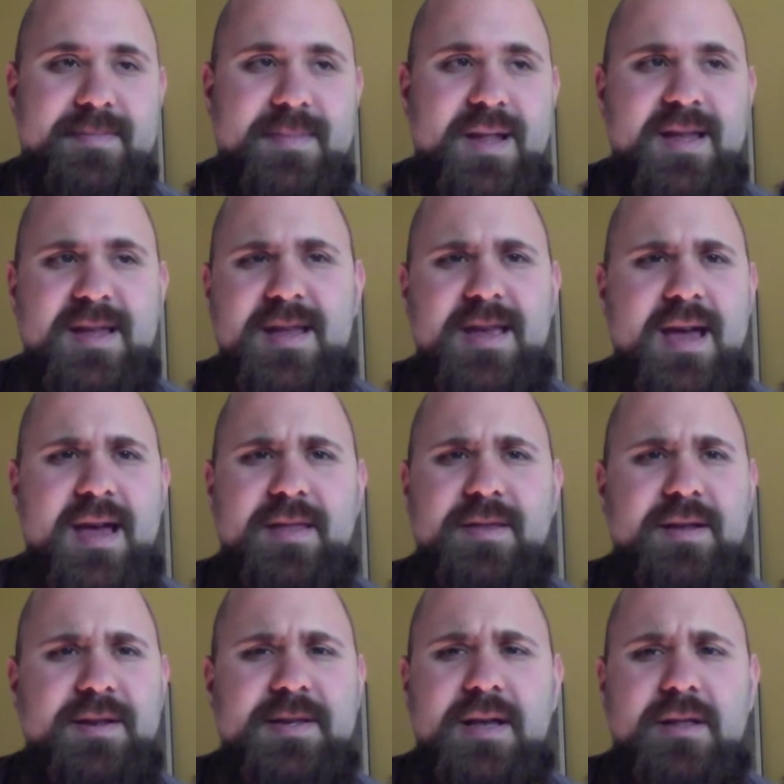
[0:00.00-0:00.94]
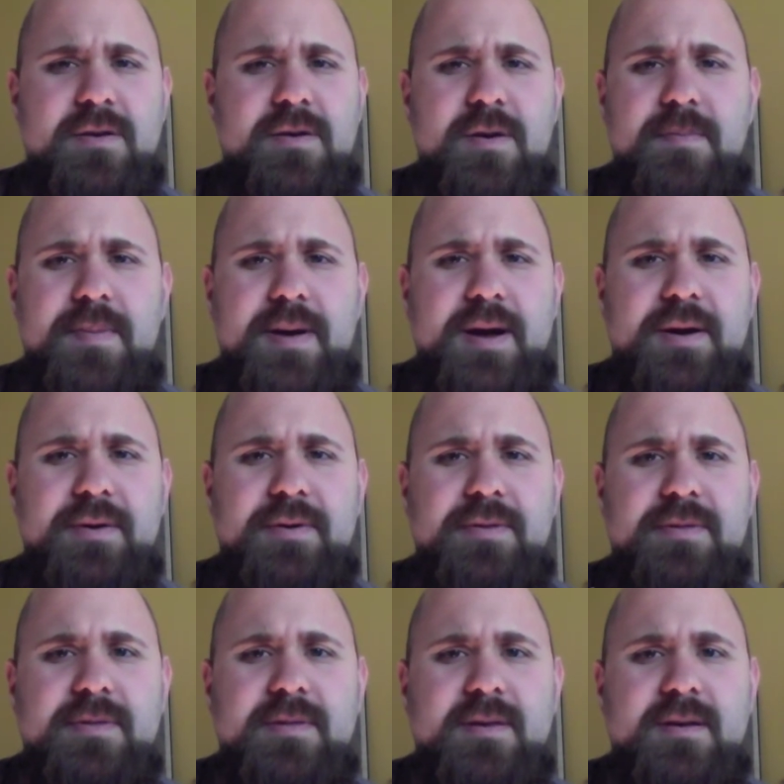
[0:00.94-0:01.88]
then, yeah, they tell her about
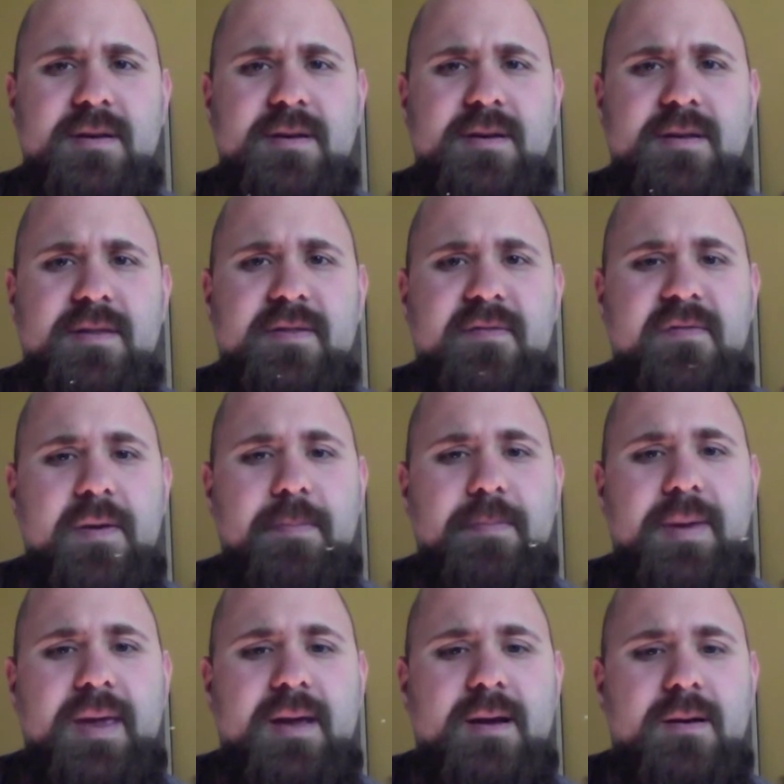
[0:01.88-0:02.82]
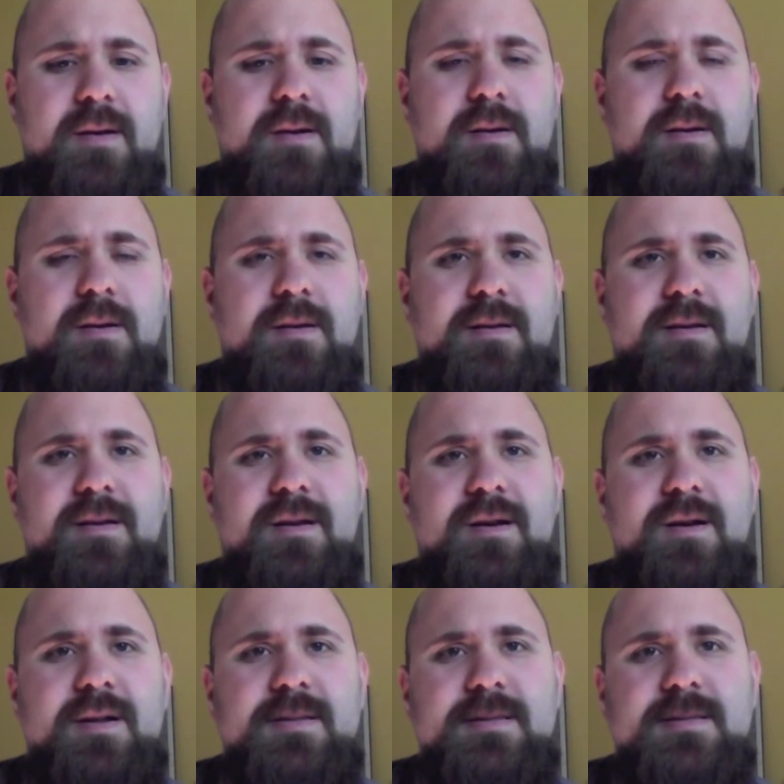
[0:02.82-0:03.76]
the vampire,
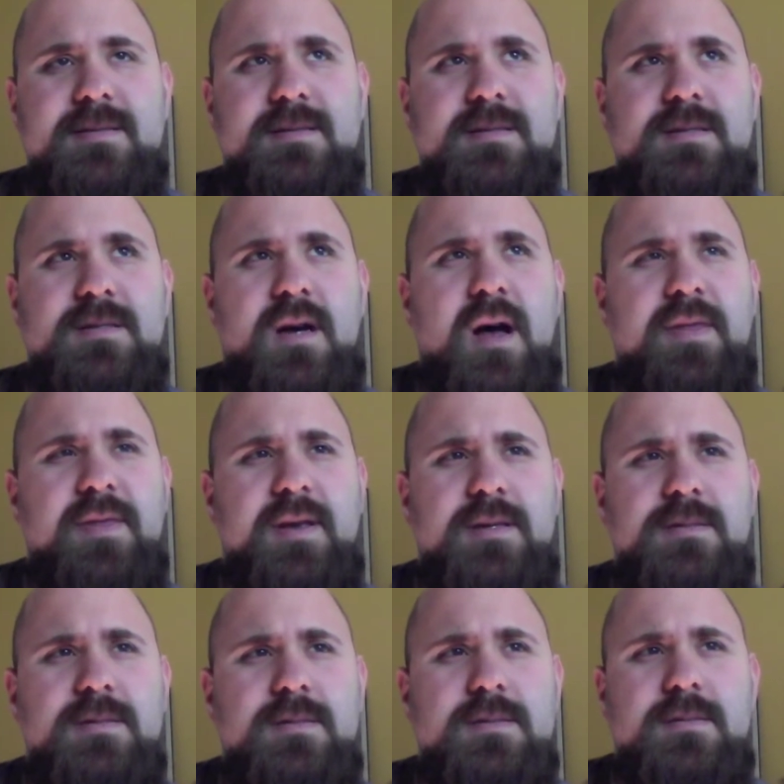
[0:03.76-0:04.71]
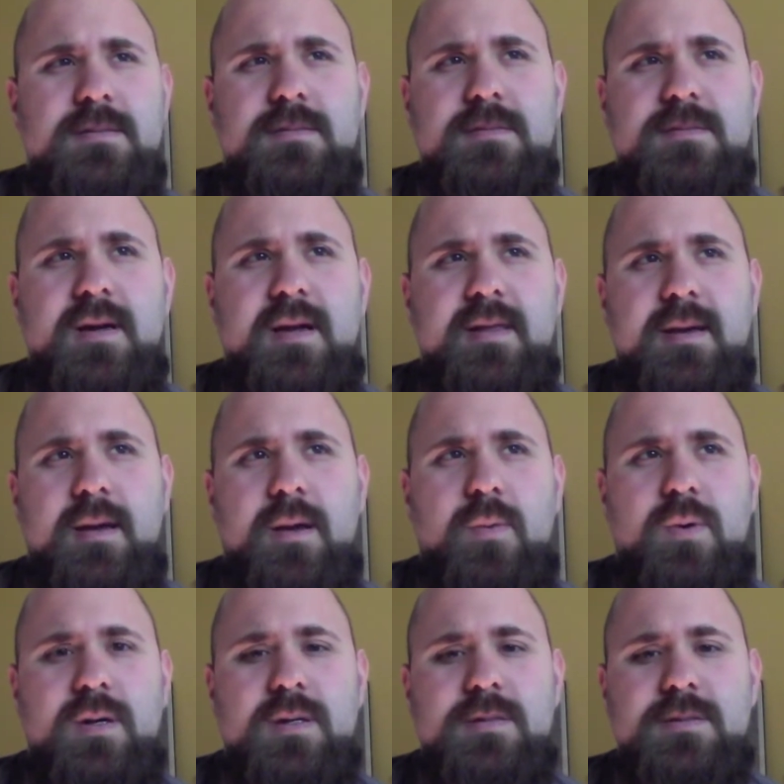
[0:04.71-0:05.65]
Sophis, I think it
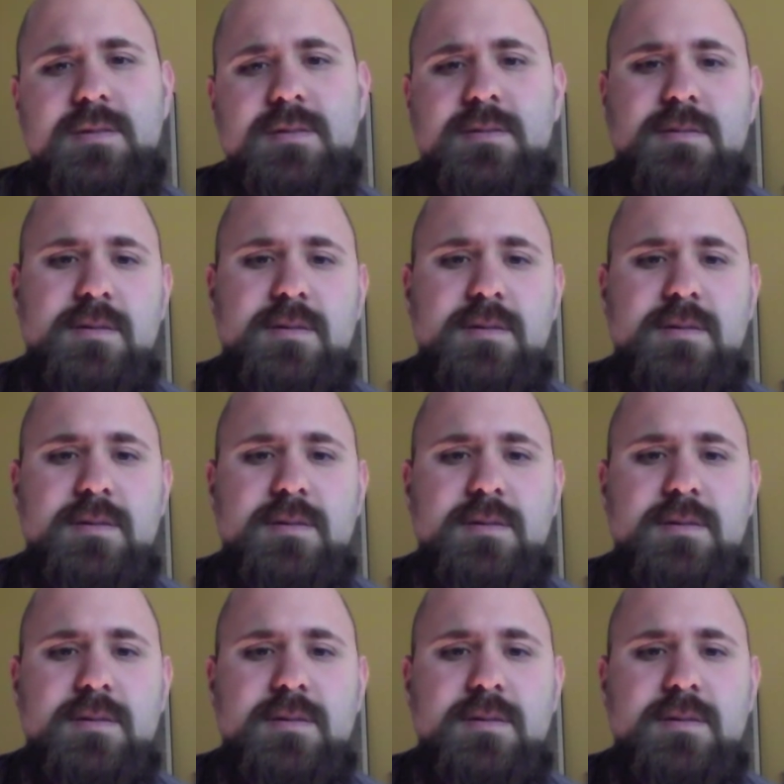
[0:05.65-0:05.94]
was.